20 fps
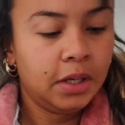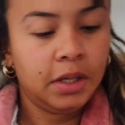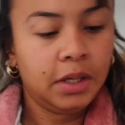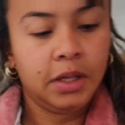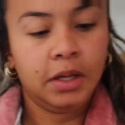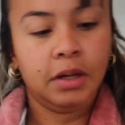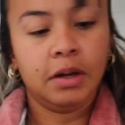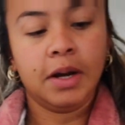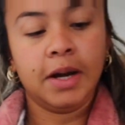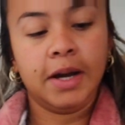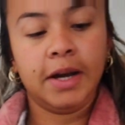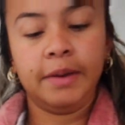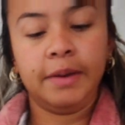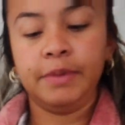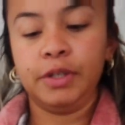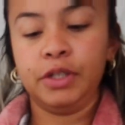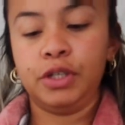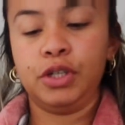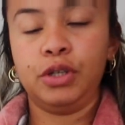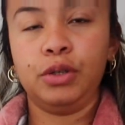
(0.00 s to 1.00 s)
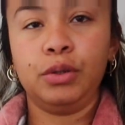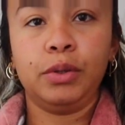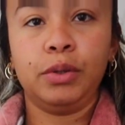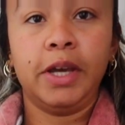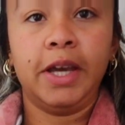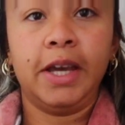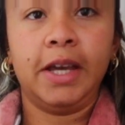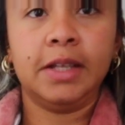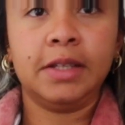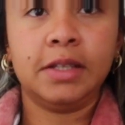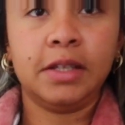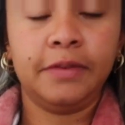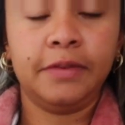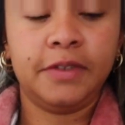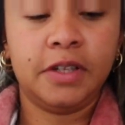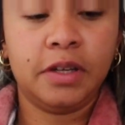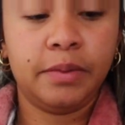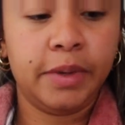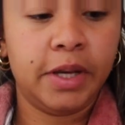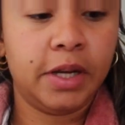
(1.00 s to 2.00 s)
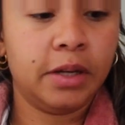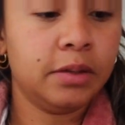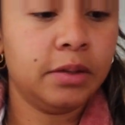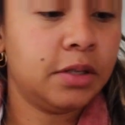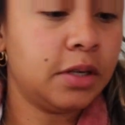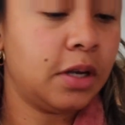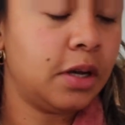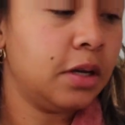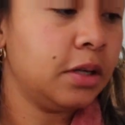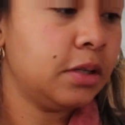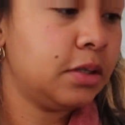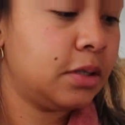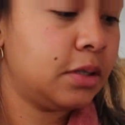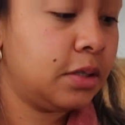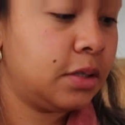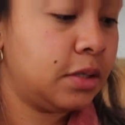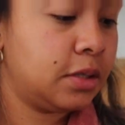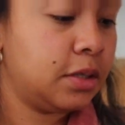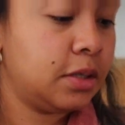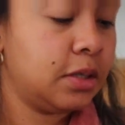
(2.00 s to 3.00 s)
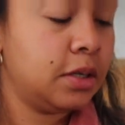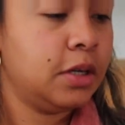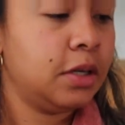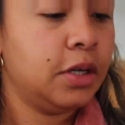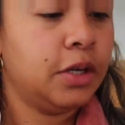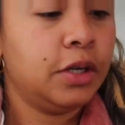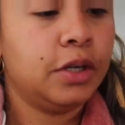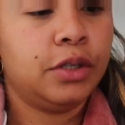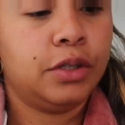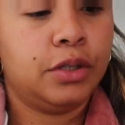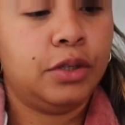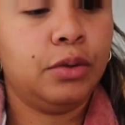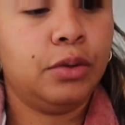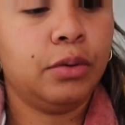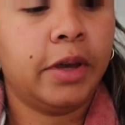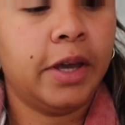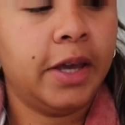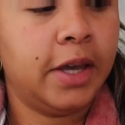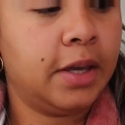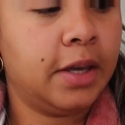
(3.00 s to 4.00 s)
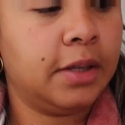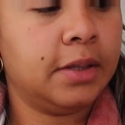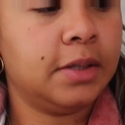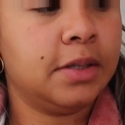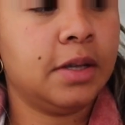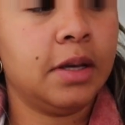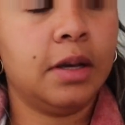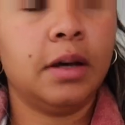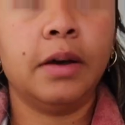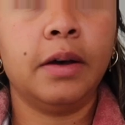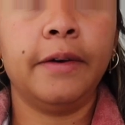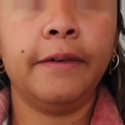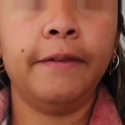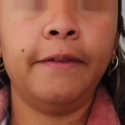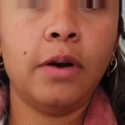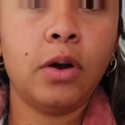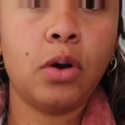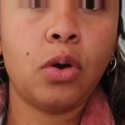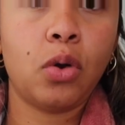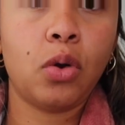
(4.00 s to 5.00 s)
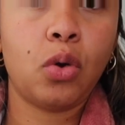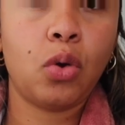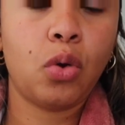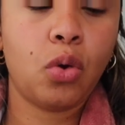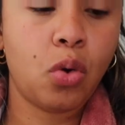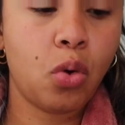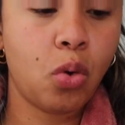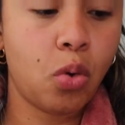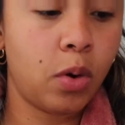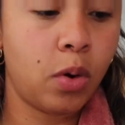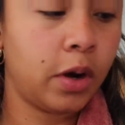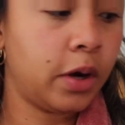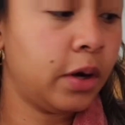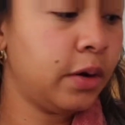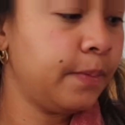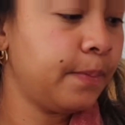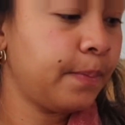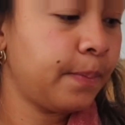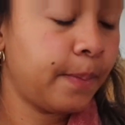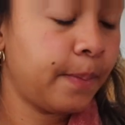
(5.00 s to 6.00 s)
He grabbed 2 cans of tomato sauce. 2 cans of corn.